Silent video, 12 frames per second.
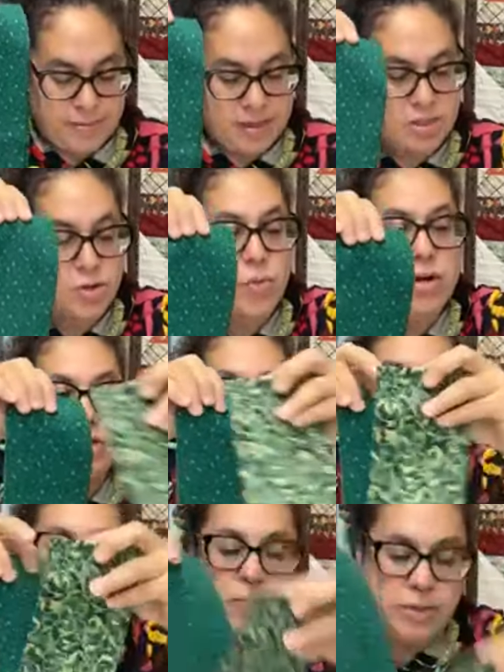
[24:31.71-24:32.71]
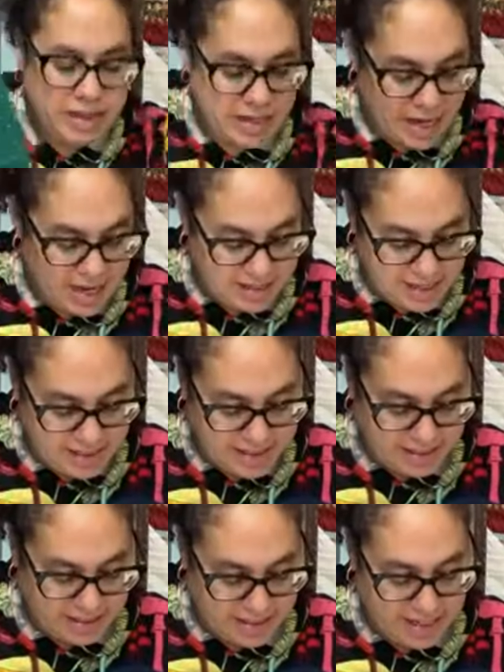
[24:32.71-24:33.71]
squares are really kind of like the
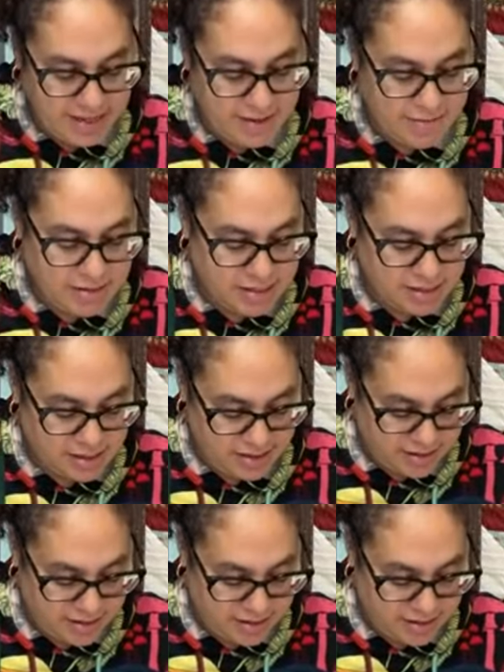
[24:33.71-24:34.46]
leaves,